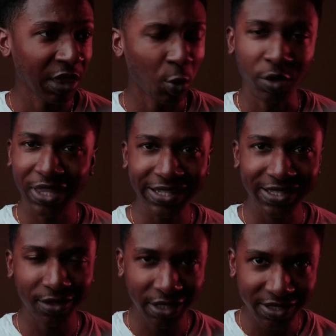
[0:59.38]
With that
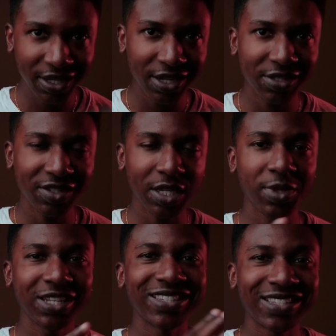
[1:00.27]
said, let's get into some of
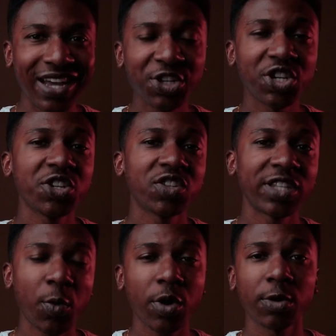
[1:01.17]
the design changes
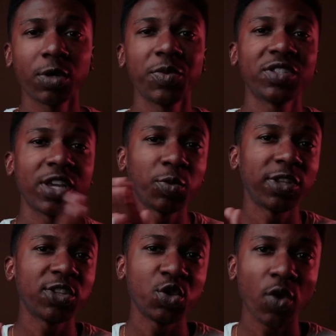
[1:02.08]
that we are going to be seeing with
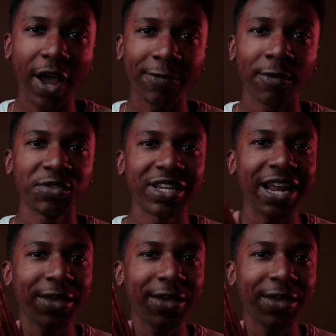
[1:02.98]
these new iPhones. And I